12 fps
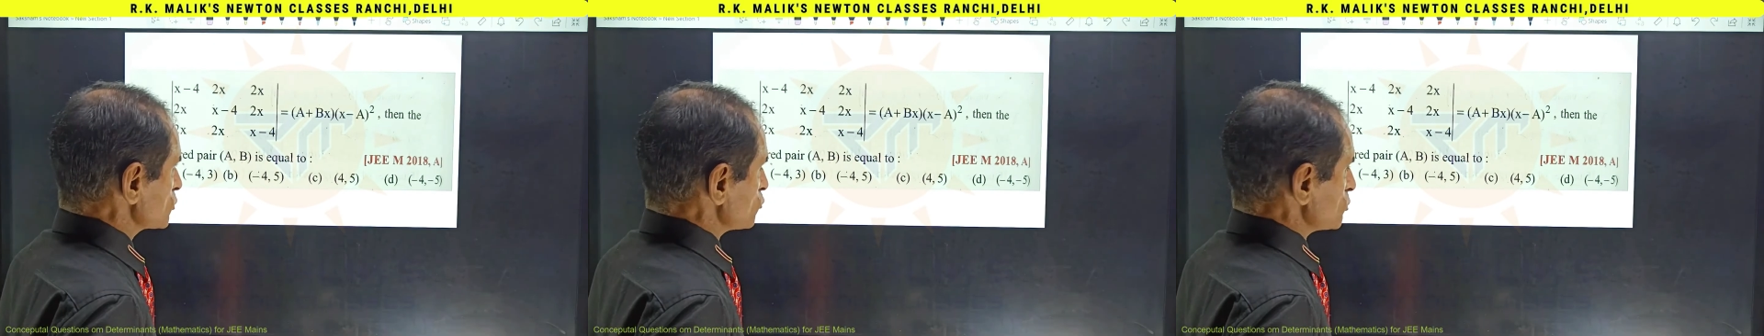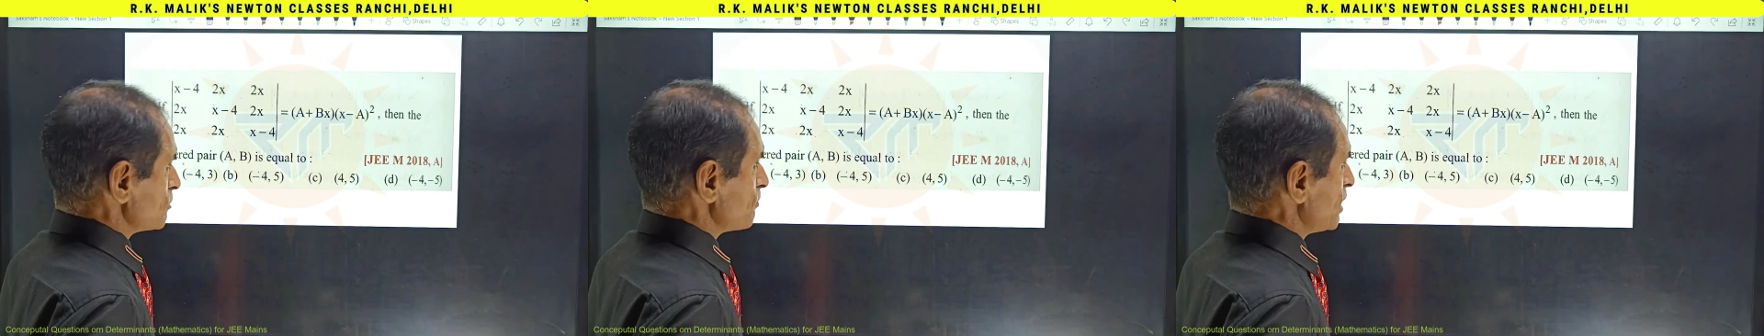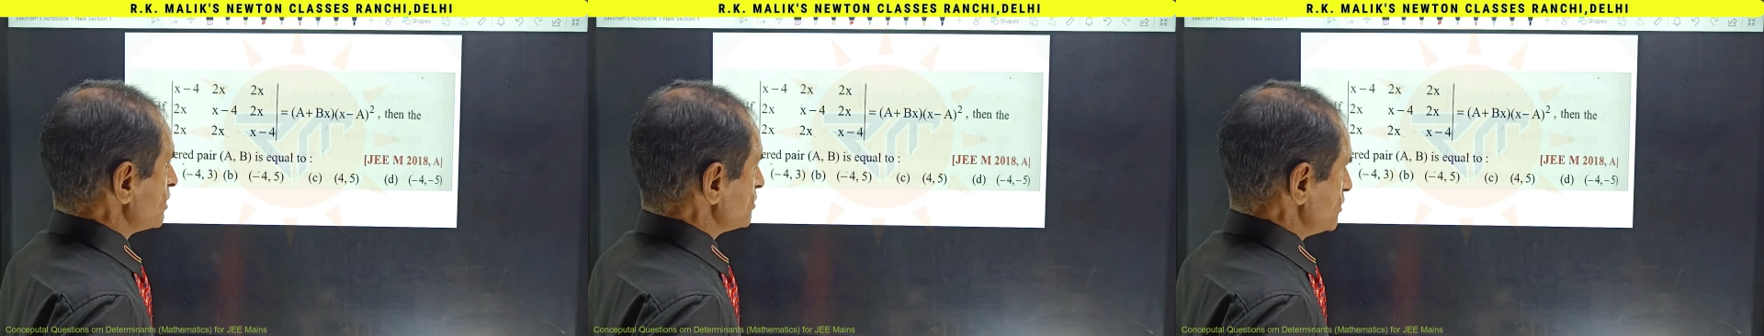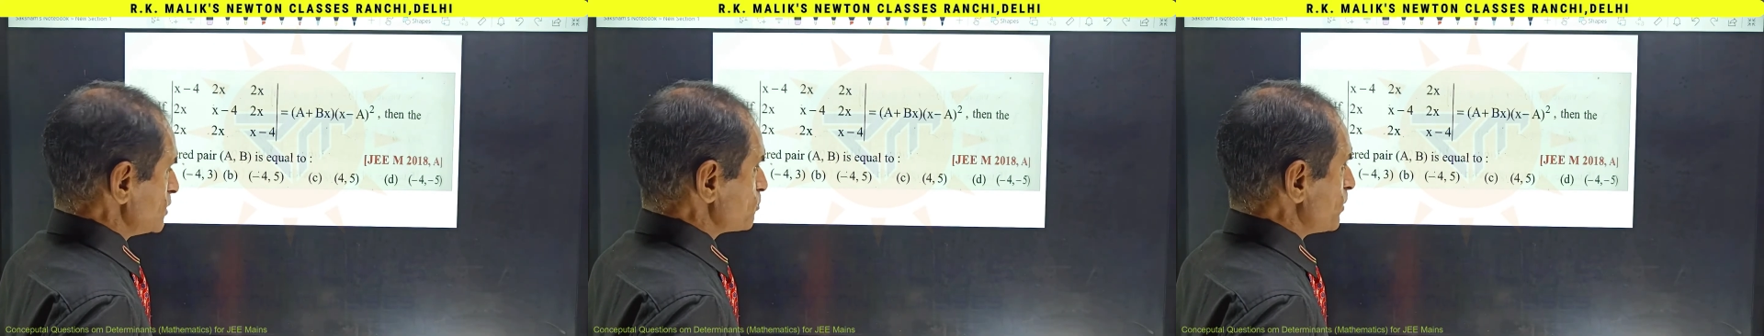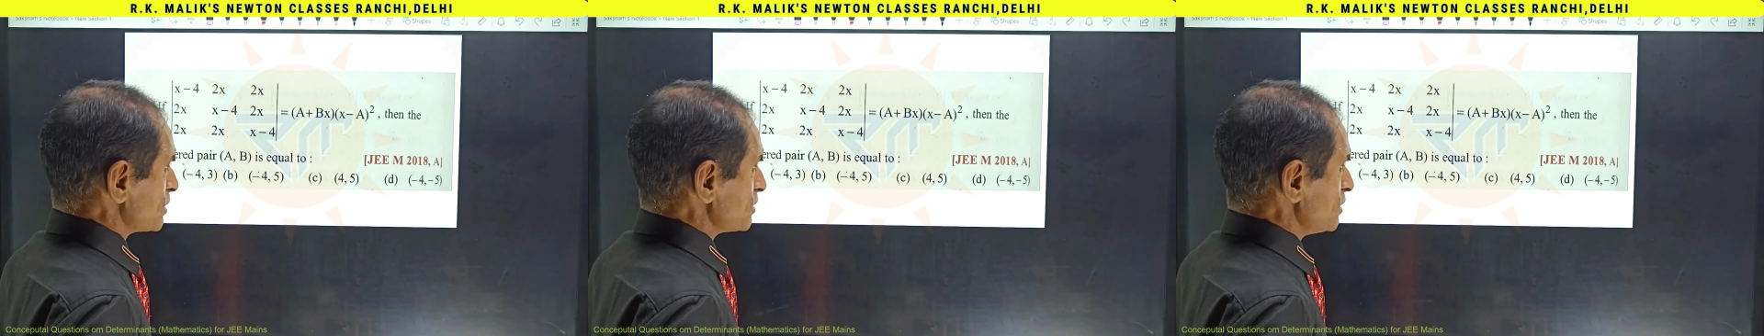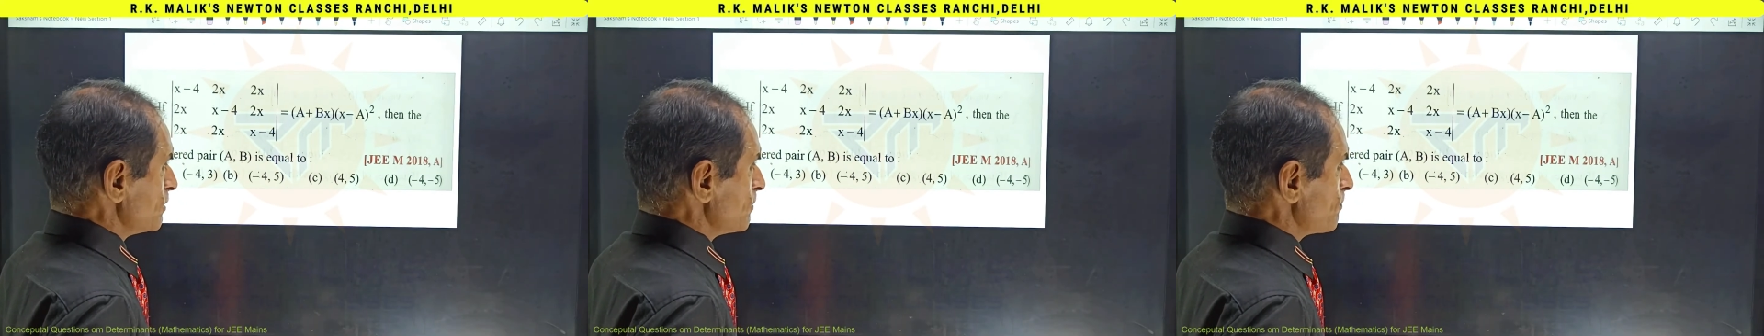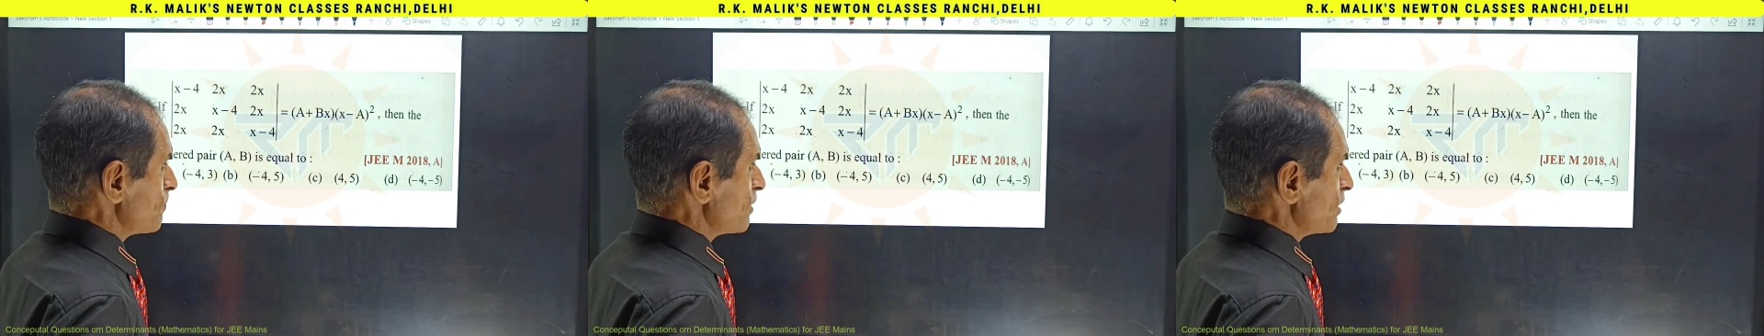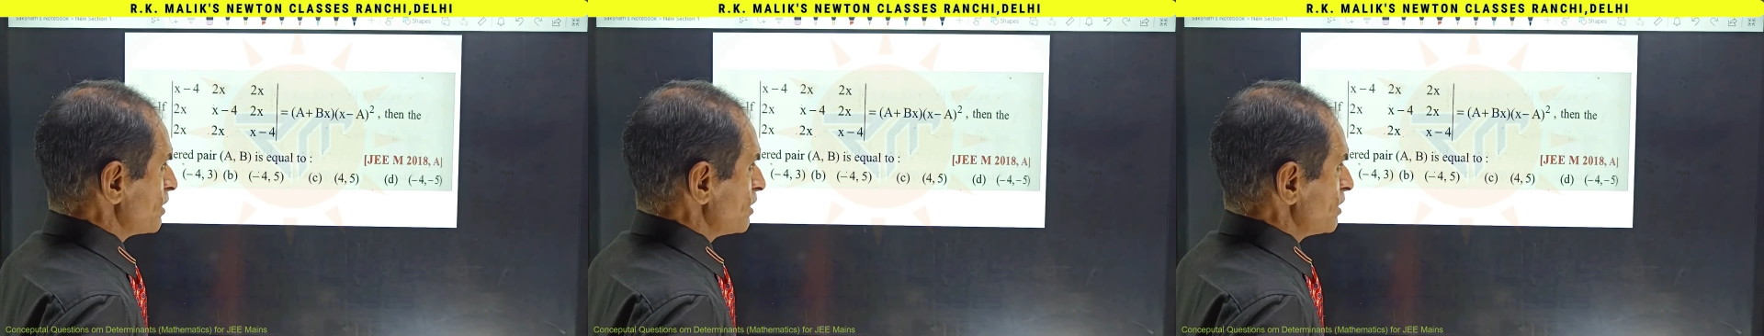do this question by this method,
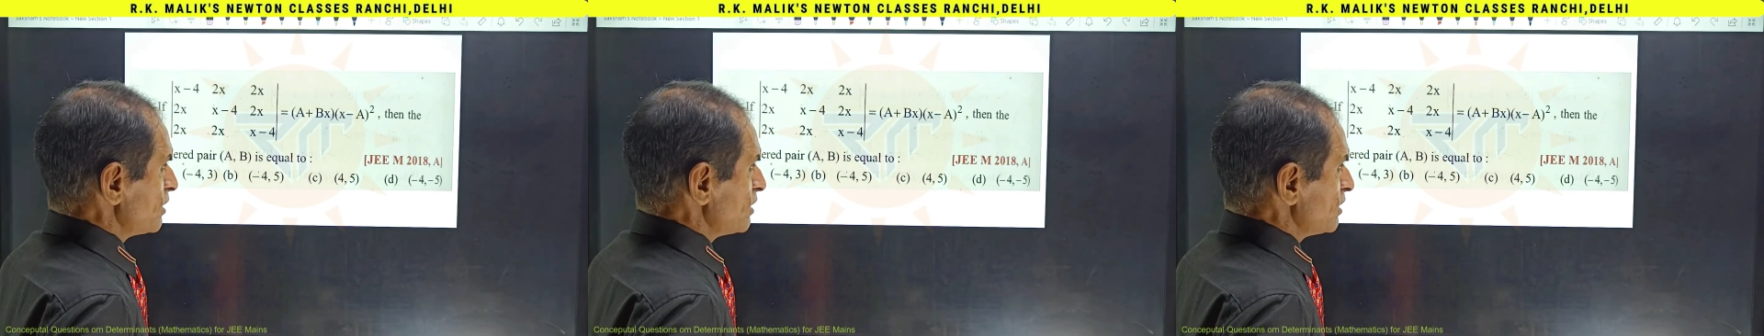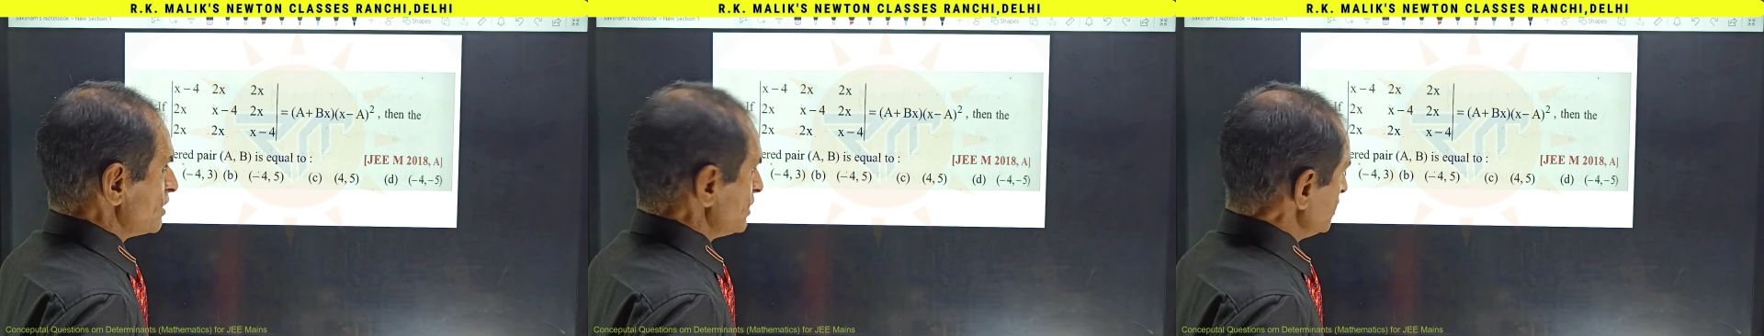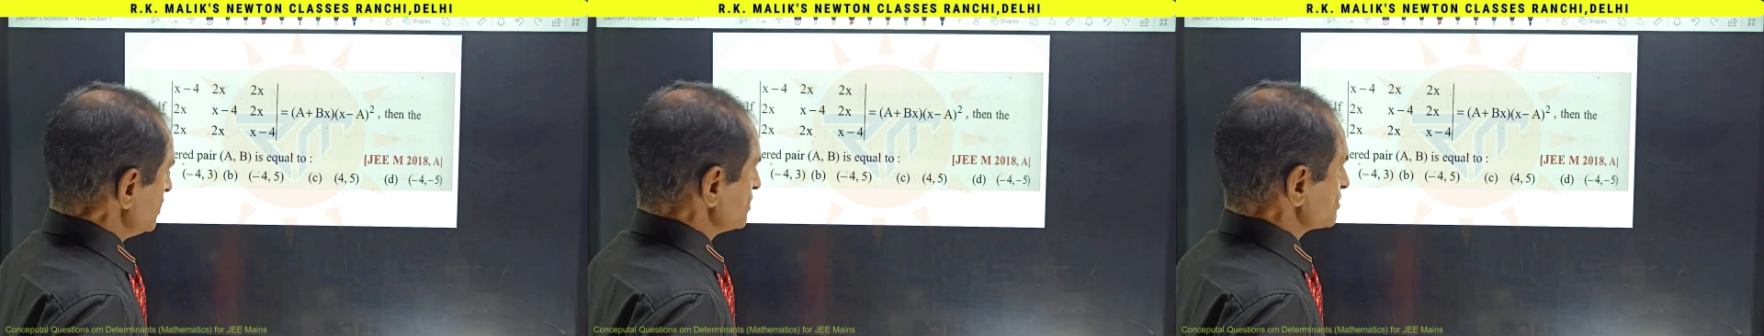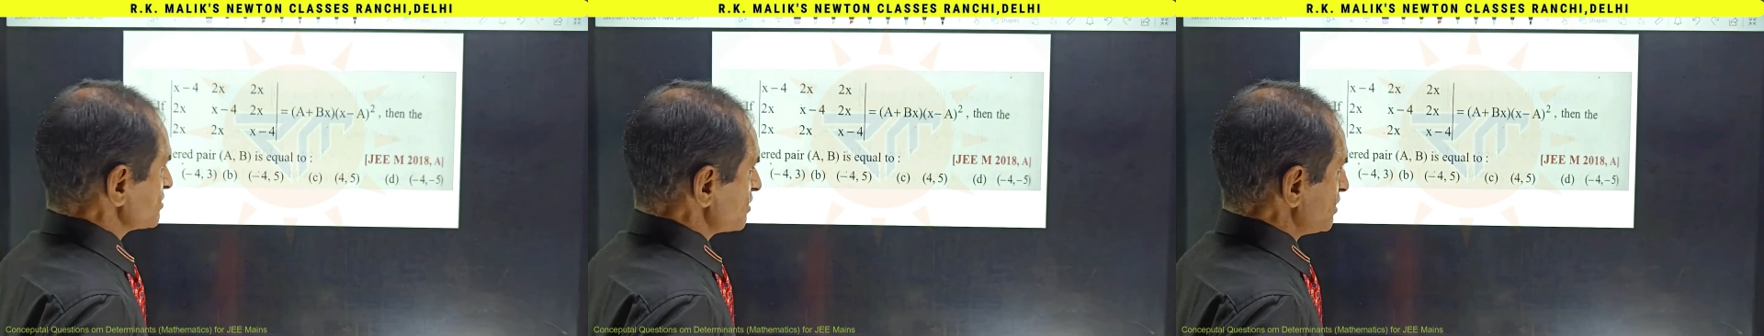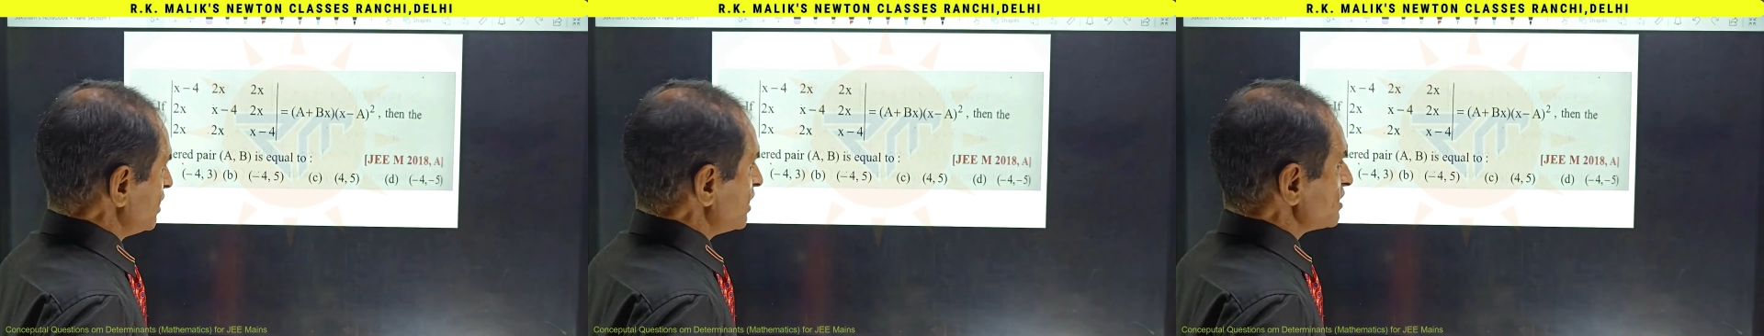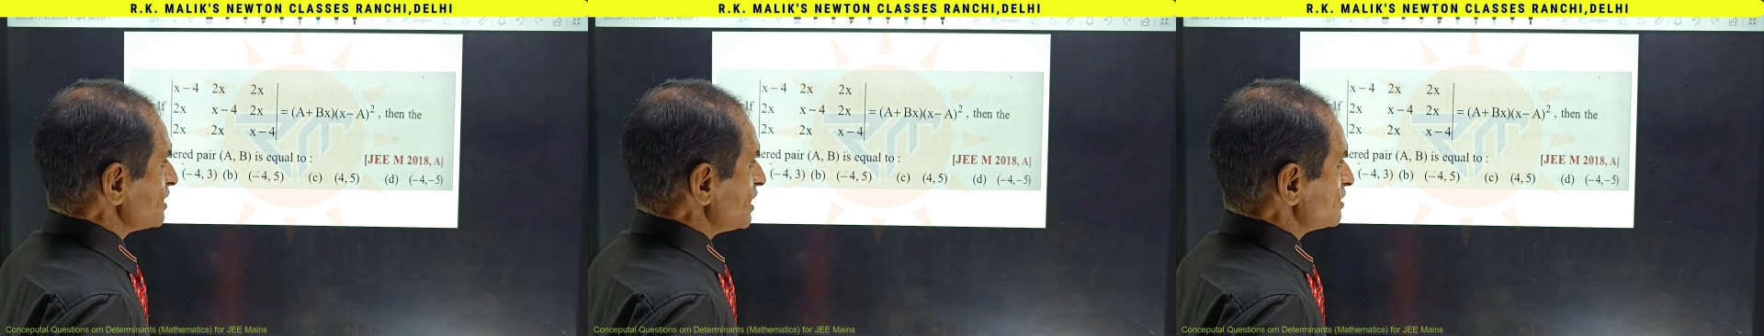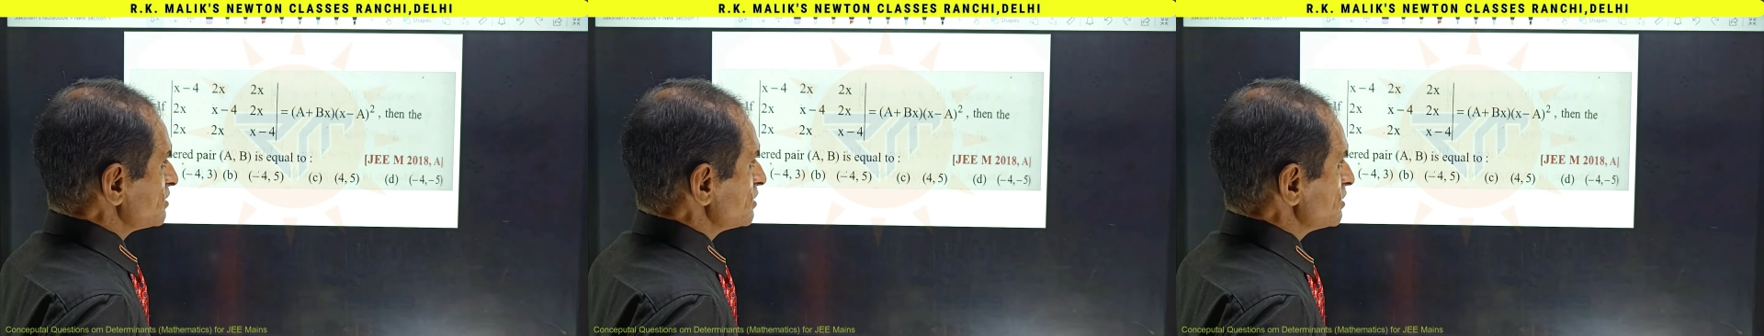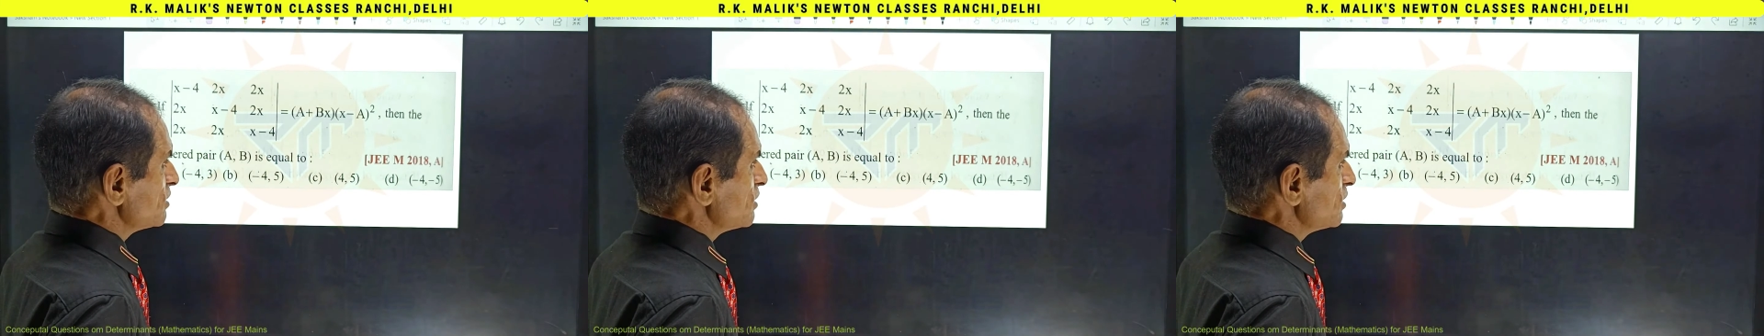it is clear that